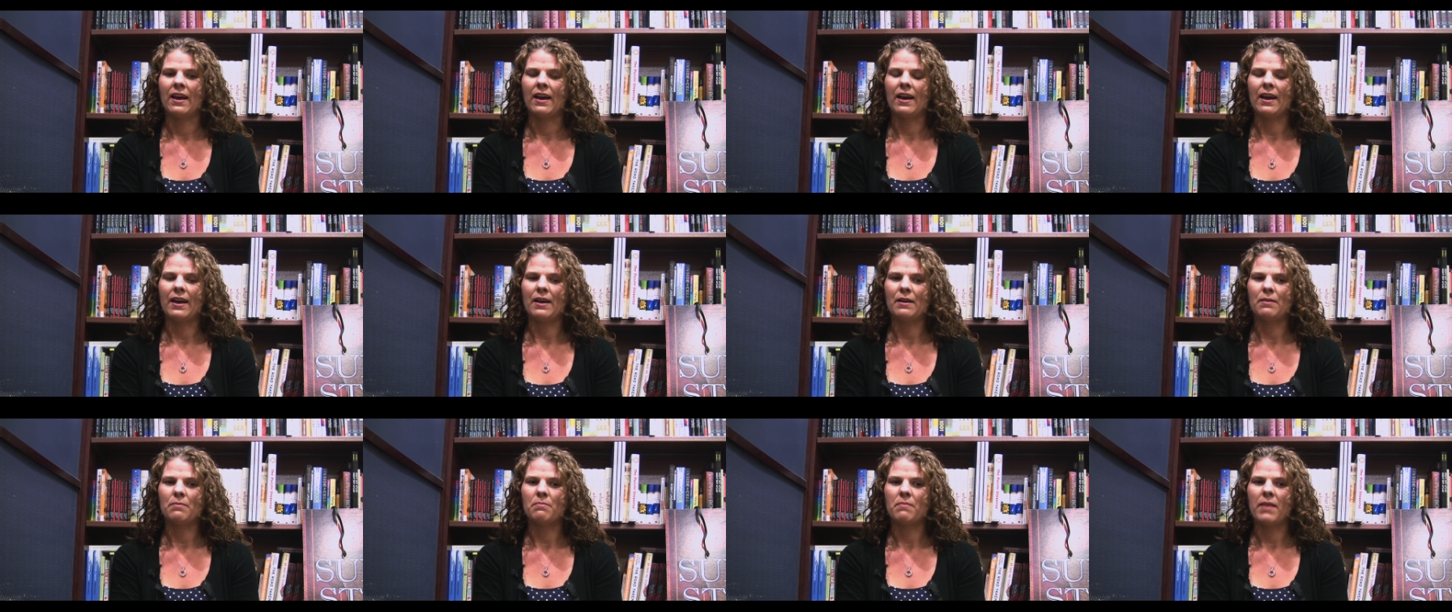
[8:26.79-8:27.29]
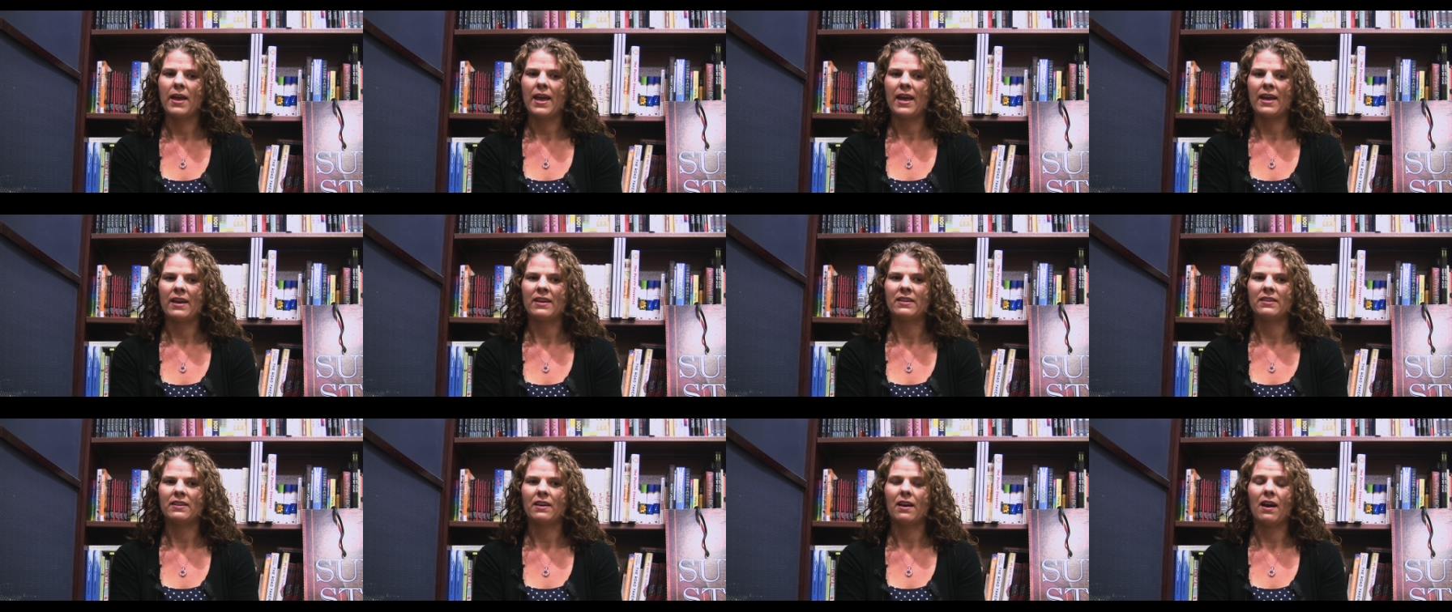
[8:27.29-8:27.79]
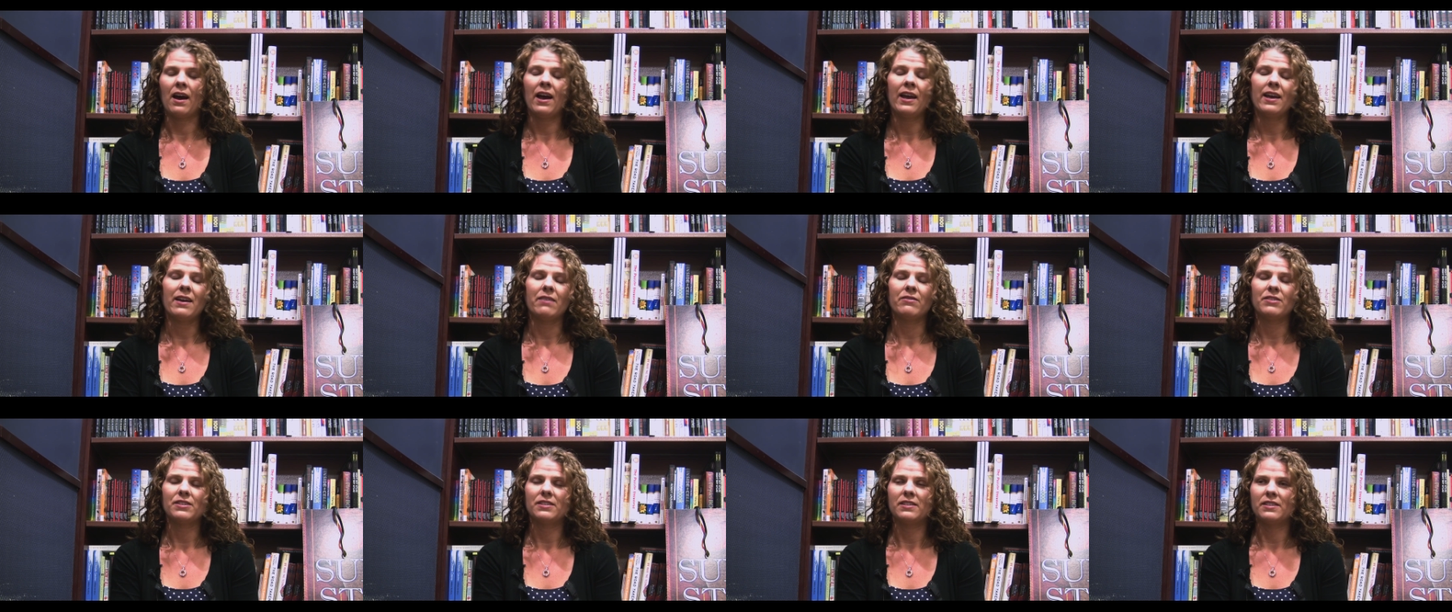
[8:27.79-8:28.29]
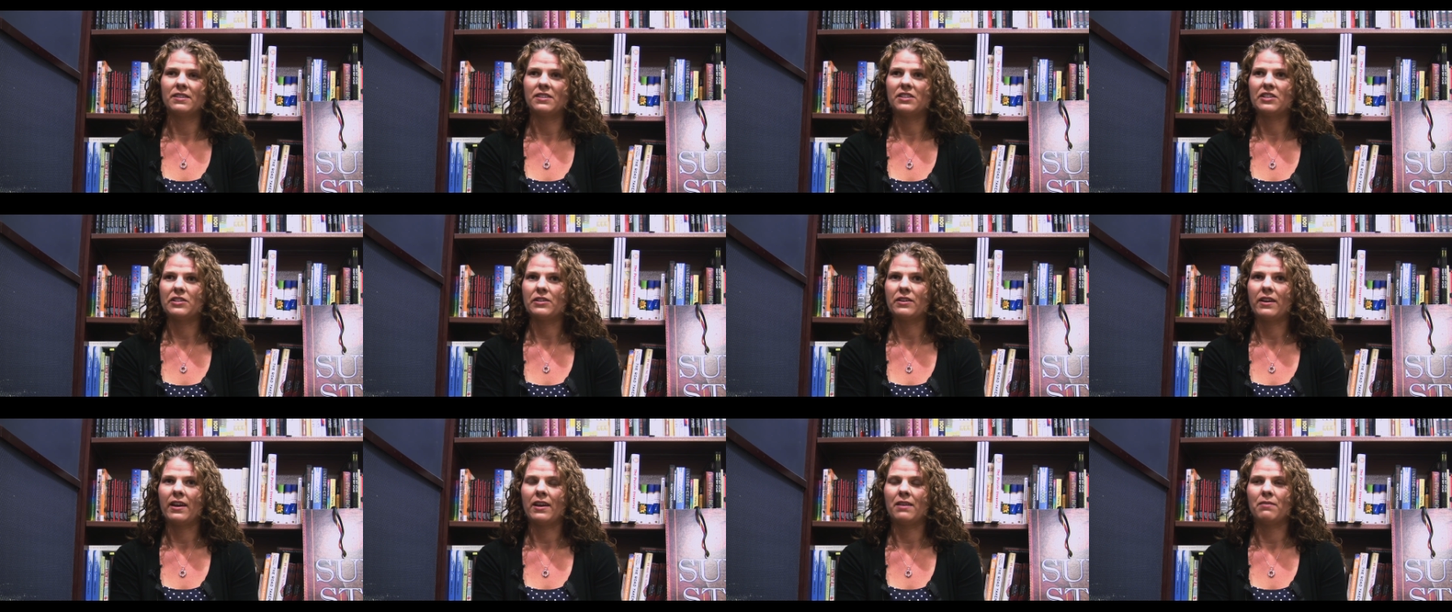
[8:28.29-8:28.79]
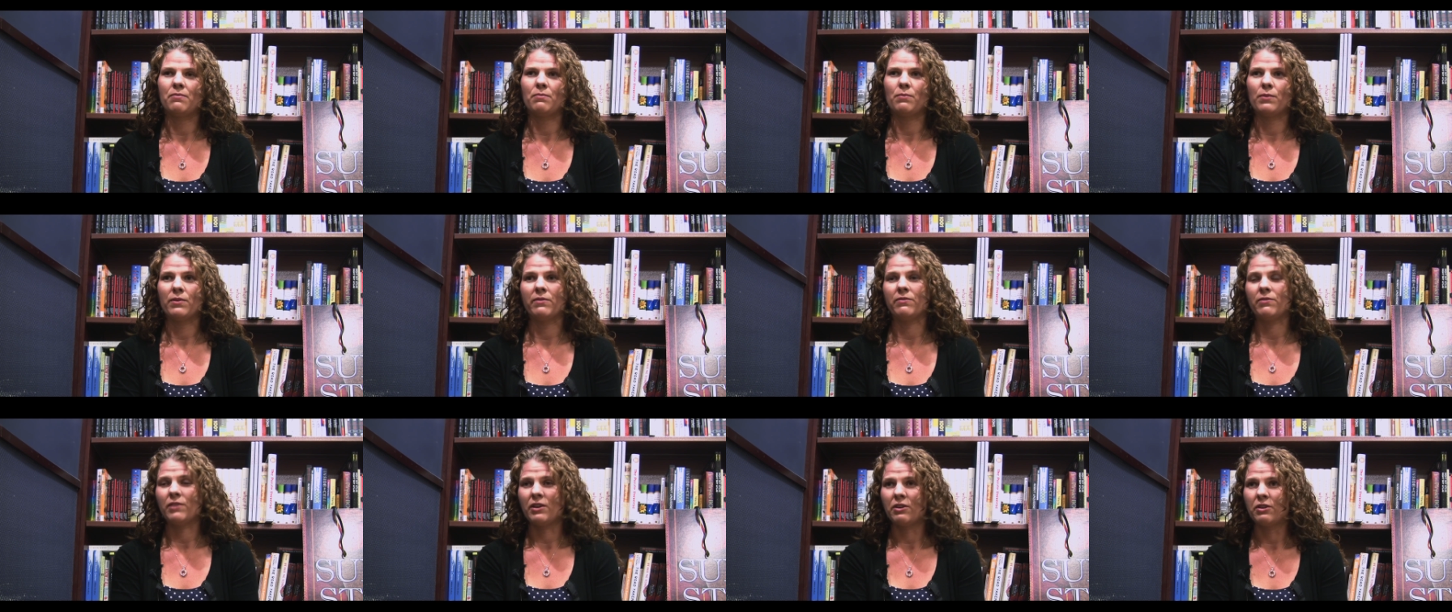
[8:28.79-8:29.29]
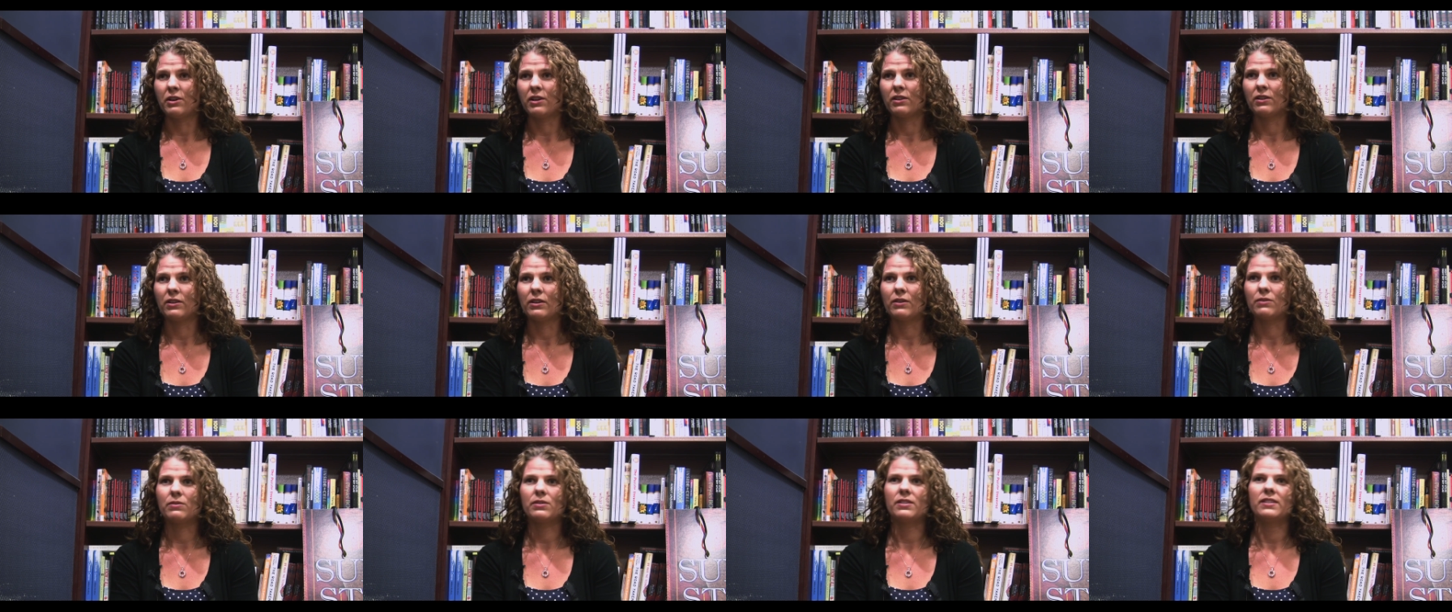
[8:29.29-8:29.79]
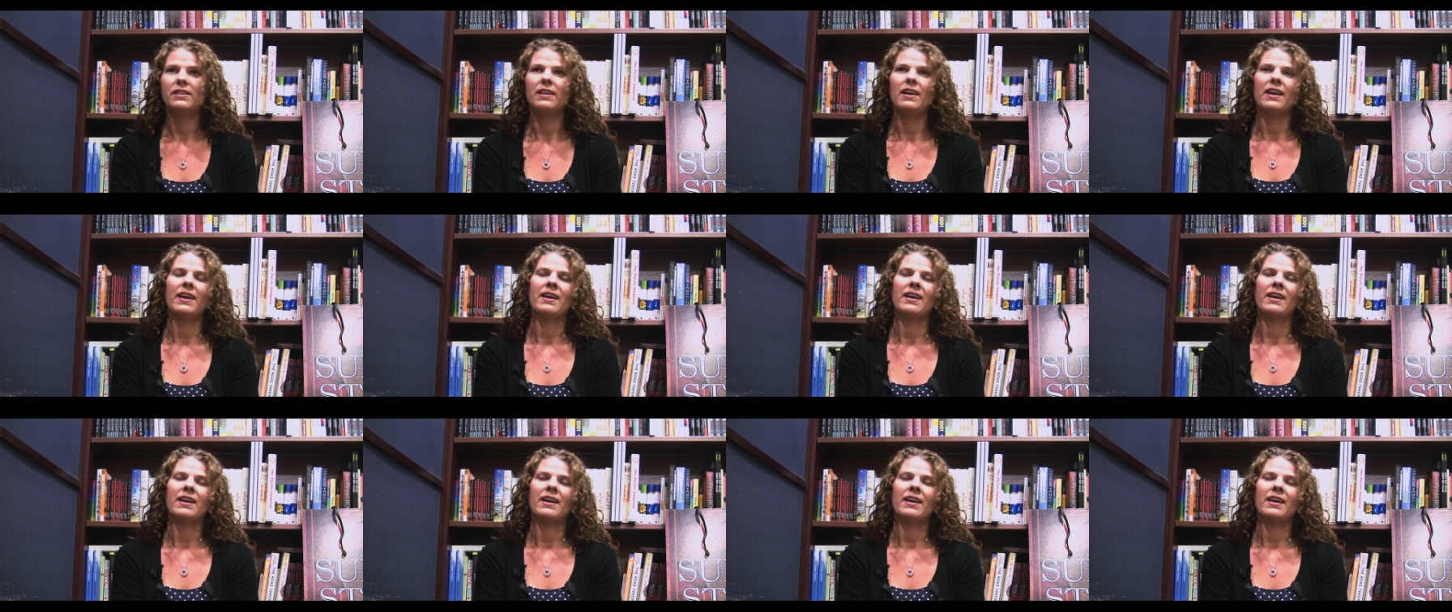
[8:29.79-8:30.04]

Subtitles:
And I have a sister, and we're very close.